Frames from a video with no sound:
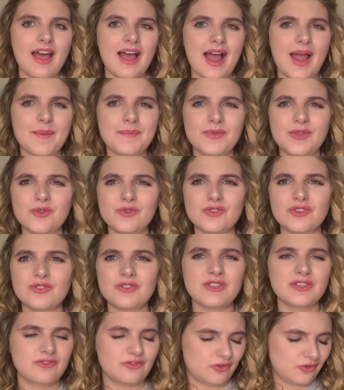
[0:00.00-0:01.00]
I'm
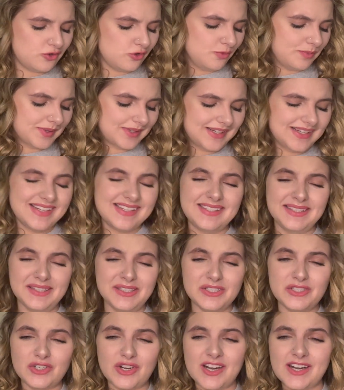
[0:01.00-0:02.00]
usually super easy
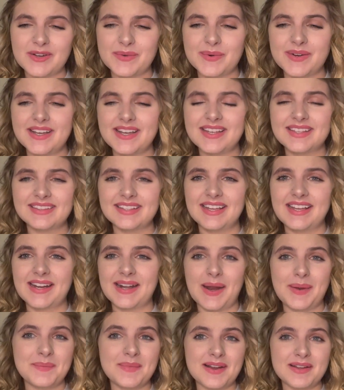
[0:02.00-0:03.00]
to trade with and
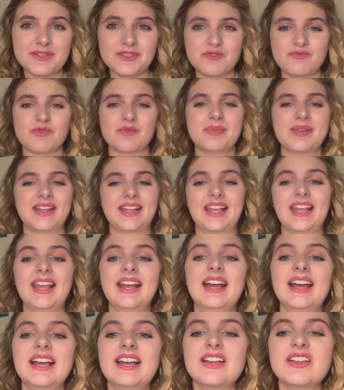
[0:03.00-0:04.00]
I'm not super picky.
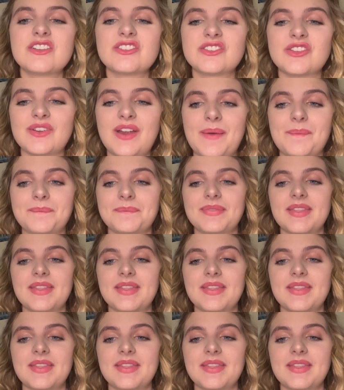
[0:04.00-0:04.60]
So yeah